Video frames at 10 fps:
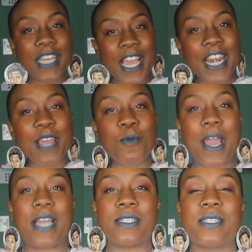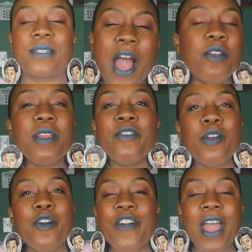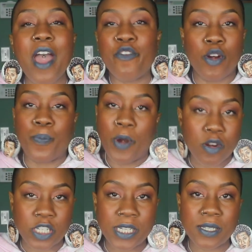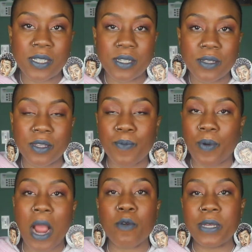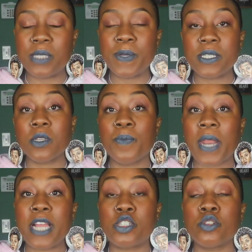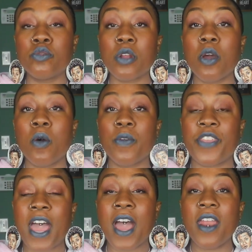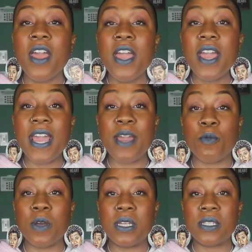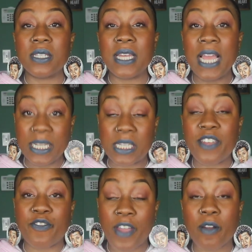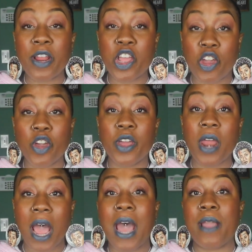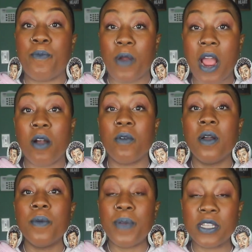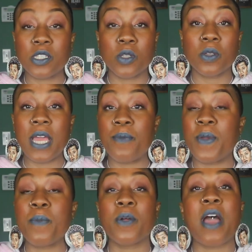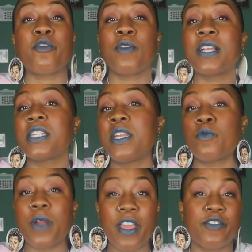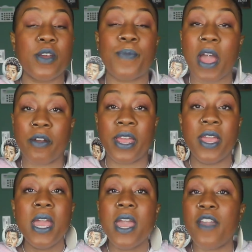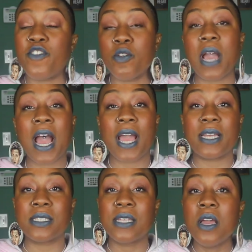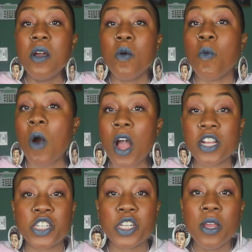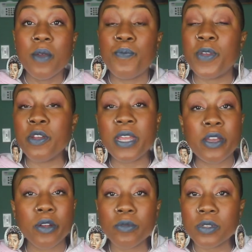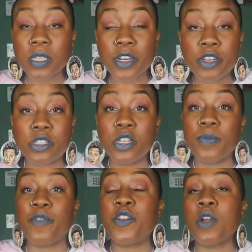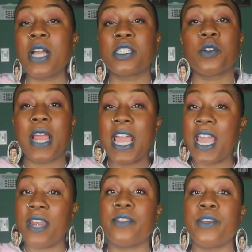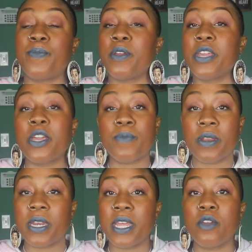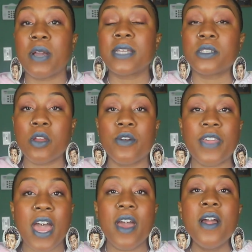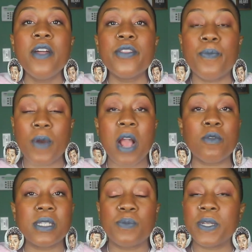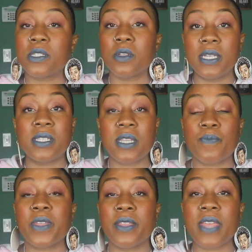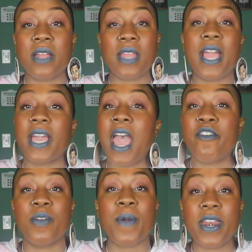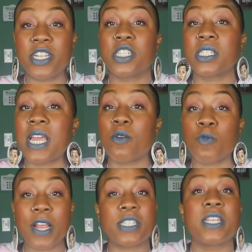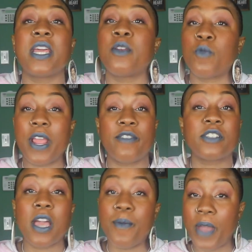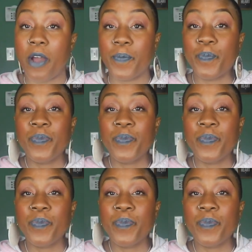Anyways, I don't even know if I ever purchased the Brow Wiz pencil, but I do know that it's a very good eyebrow pencil, and people have ranted and raved about it. If you guys watch beauty gurus on YouTube, if you guys are in the beauty community, you guys know that the Brow Wiz pencil is something that like everybody just like ranted and raved about.